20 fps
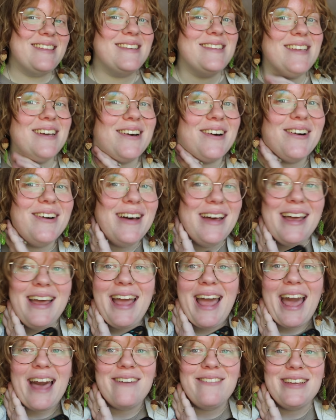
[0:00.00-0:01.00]
So
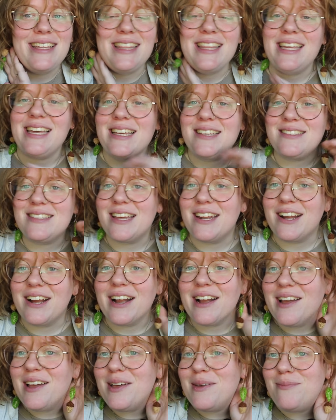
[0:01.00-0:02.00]
having these that
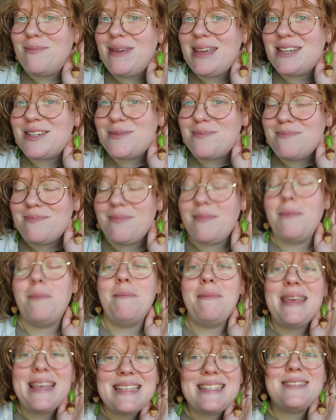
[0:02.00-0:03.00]
are
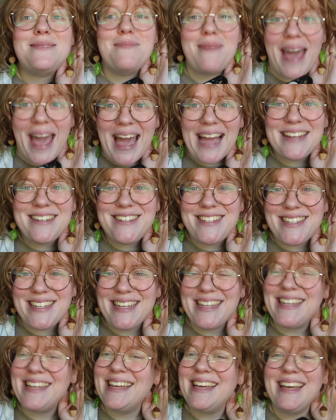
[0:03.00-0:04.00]
mismatched
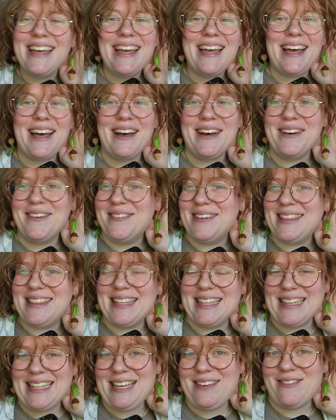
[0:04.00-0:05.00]
with
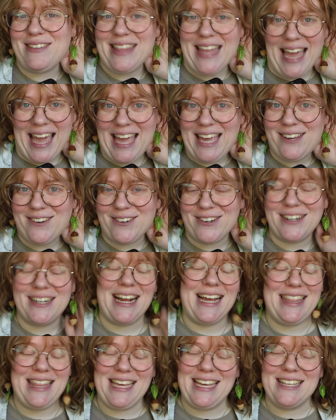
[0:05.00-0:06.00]
the leaf and the acorn,
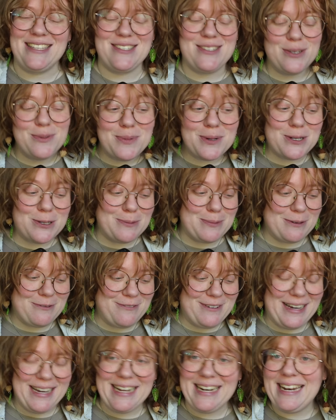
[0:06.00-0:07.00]
I think is super duper
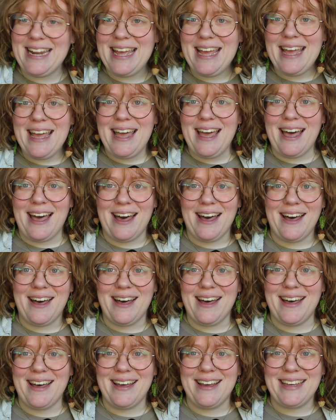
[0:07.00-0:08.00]
fun.
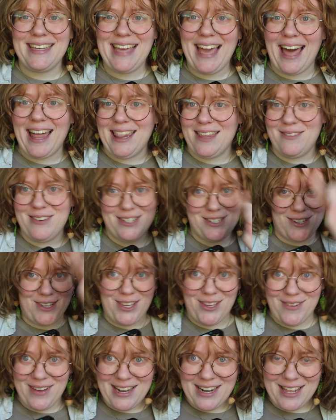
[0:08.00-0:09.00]
Yeah, let me show
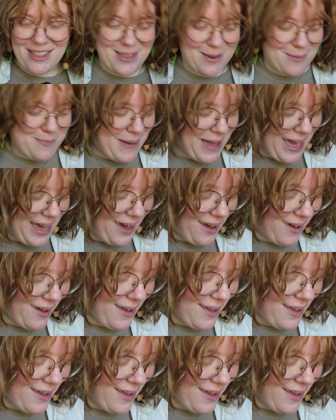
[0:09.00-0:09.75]
you another pair.